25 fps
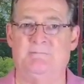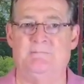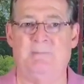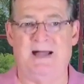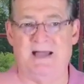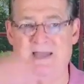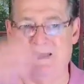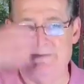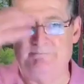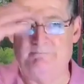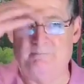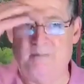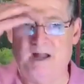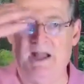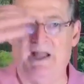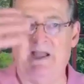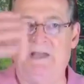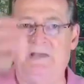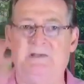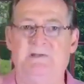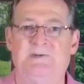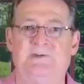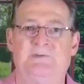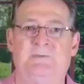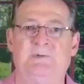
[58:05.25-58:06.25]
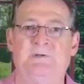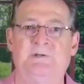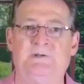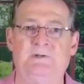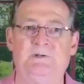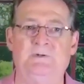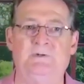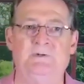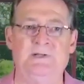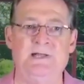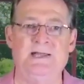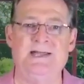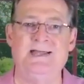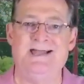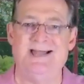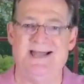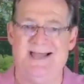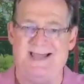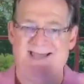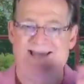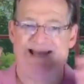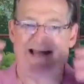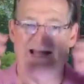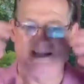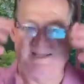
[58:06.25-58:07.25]
My mind is renewed
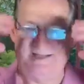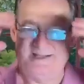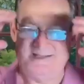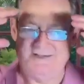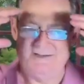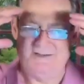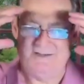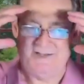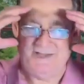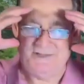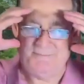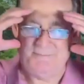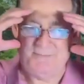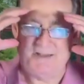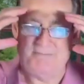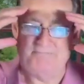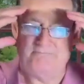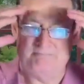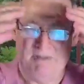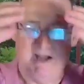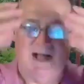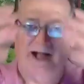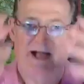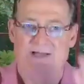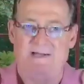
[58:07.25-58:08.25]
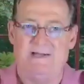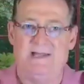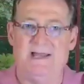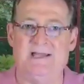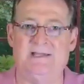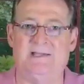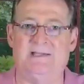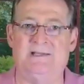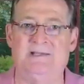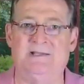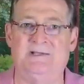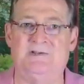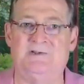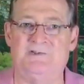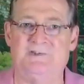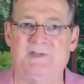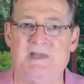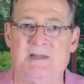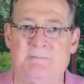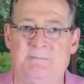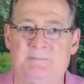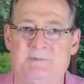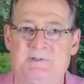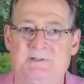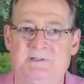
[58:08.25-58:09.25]
and I can, in my mind, I can
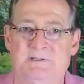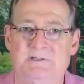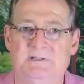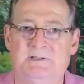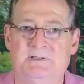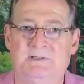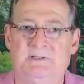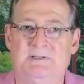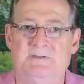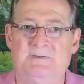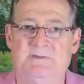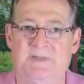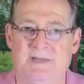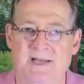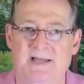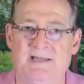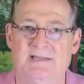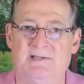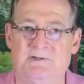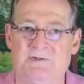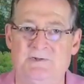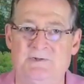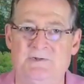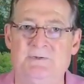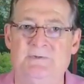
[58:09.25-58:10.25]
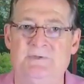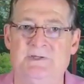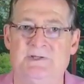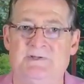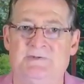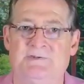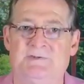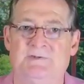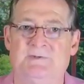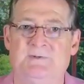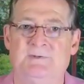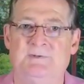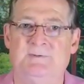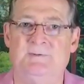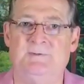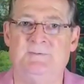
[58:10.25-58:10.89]
accept that I can do this.